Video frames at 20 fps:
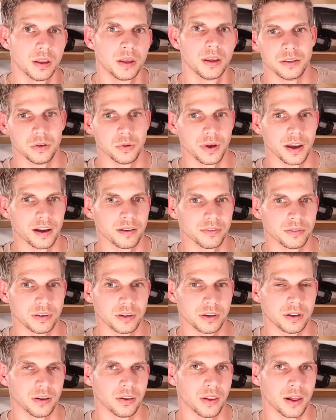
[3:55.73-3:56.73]
you have
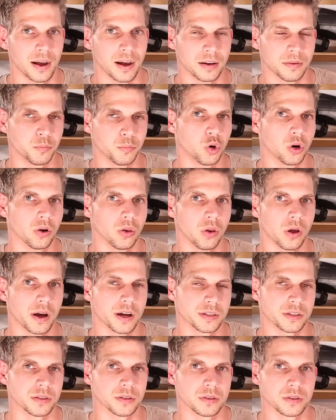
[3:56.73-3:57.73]
a lot more
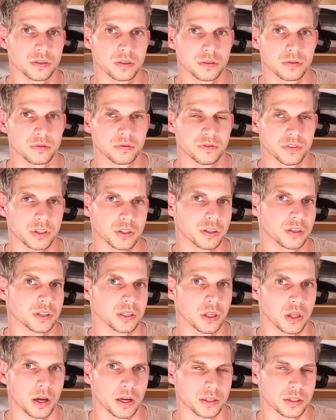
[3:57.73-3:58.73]
losses,
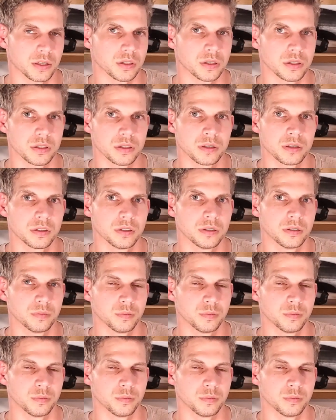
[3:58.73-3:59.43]
viscous losses,